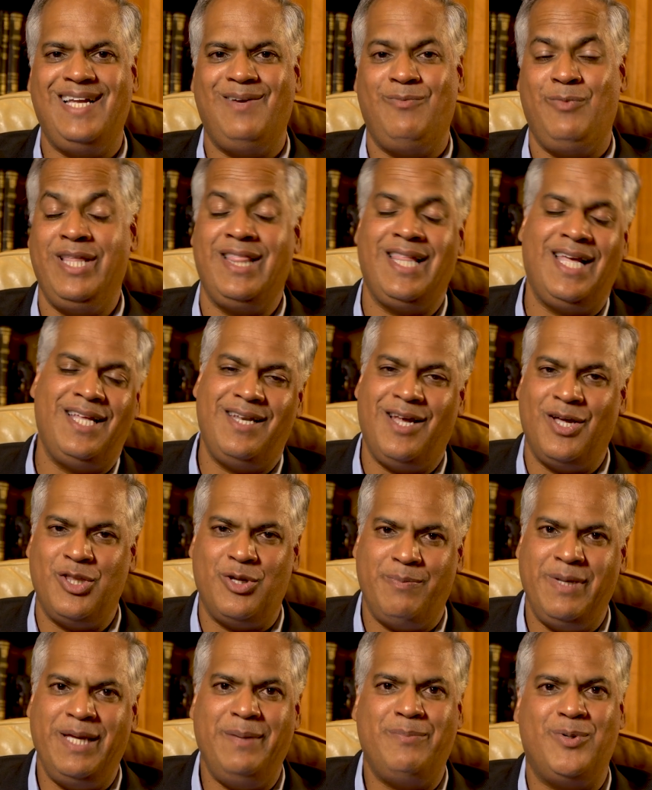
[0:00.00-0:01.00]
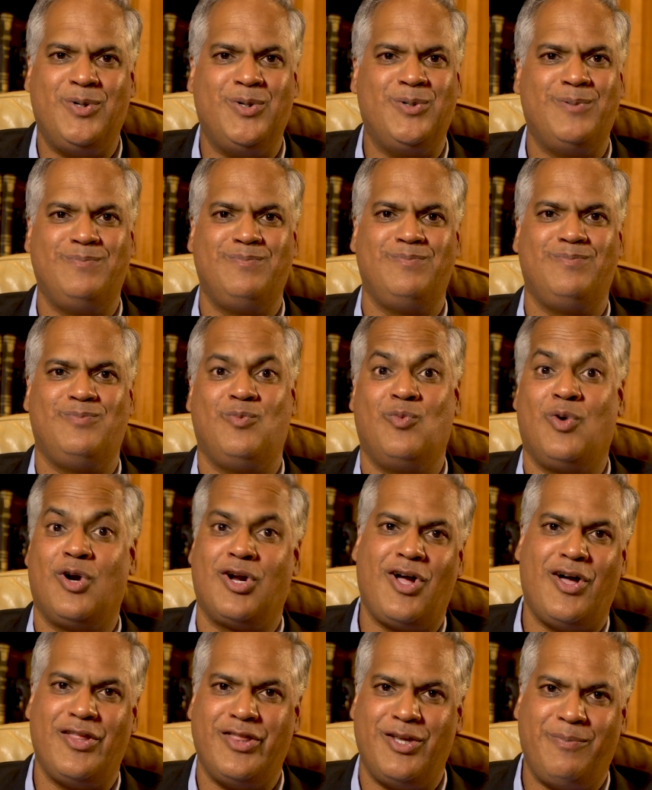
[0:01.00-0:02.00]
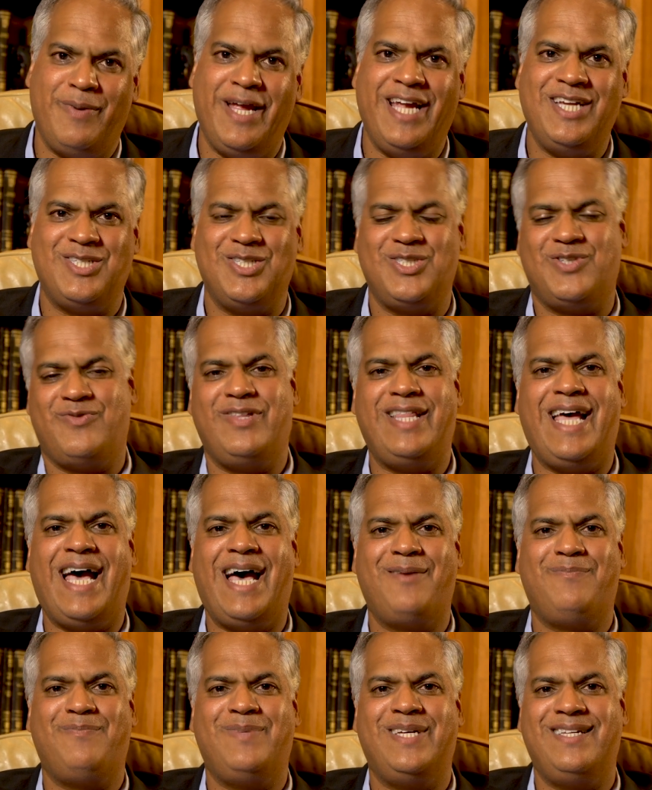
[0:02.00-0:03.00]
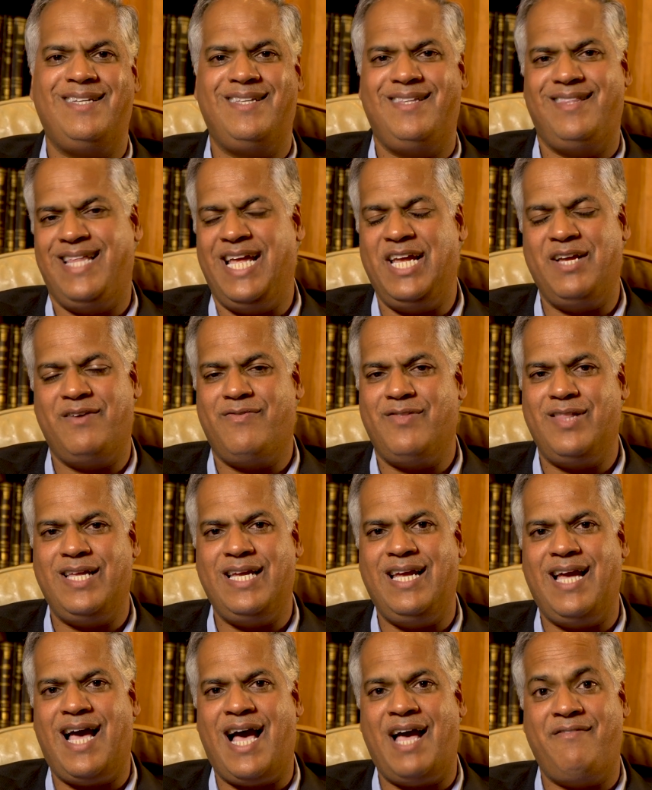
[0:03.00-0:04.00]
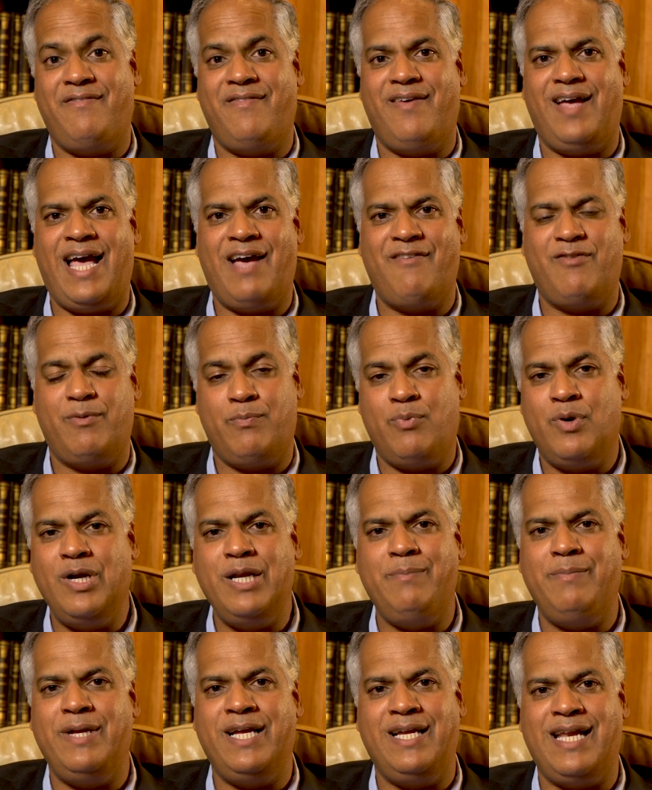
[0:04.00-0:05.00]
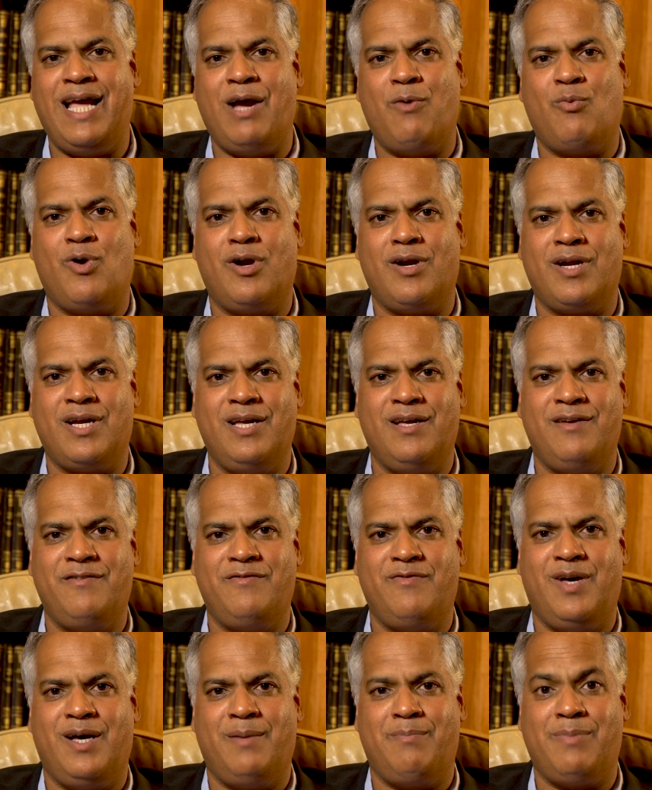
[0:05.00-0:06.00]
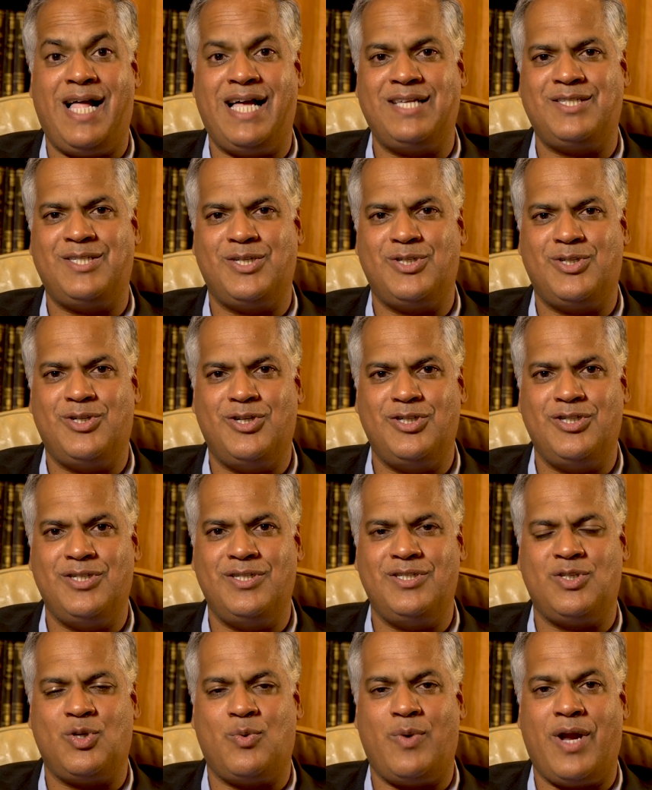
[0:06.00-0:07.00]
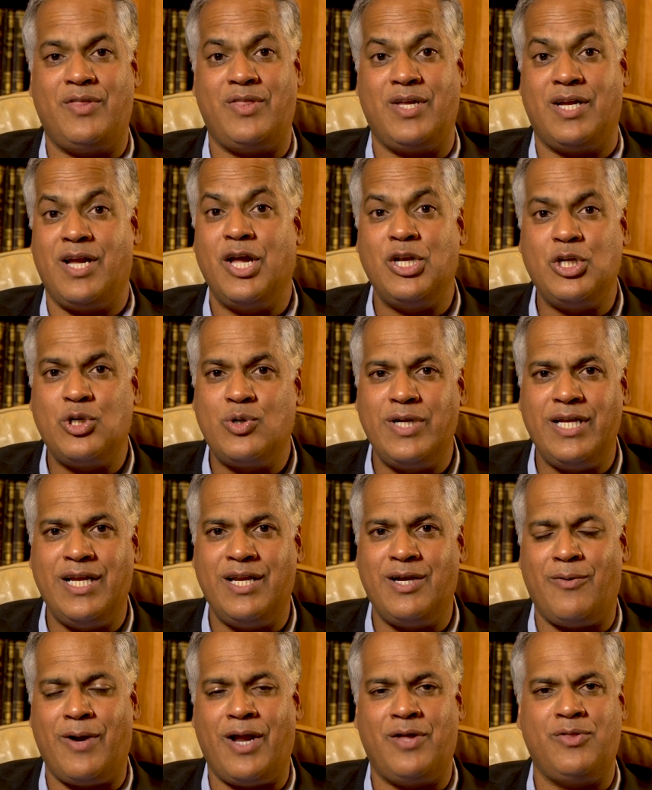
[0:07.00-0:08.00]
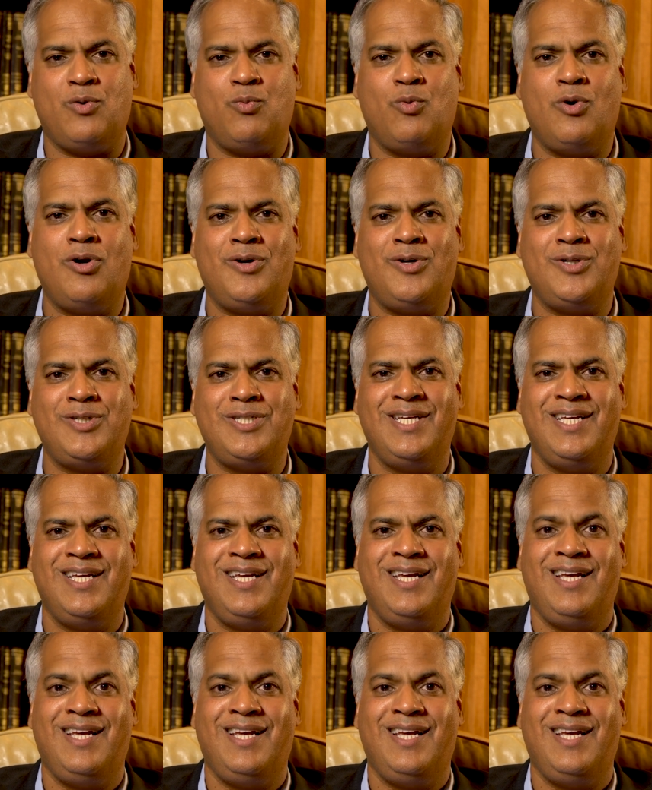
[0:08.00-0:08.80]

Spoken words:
We let other people work on their patients for that, but thankfully I have a pretty big network of plastic surgeons around the country and around the world.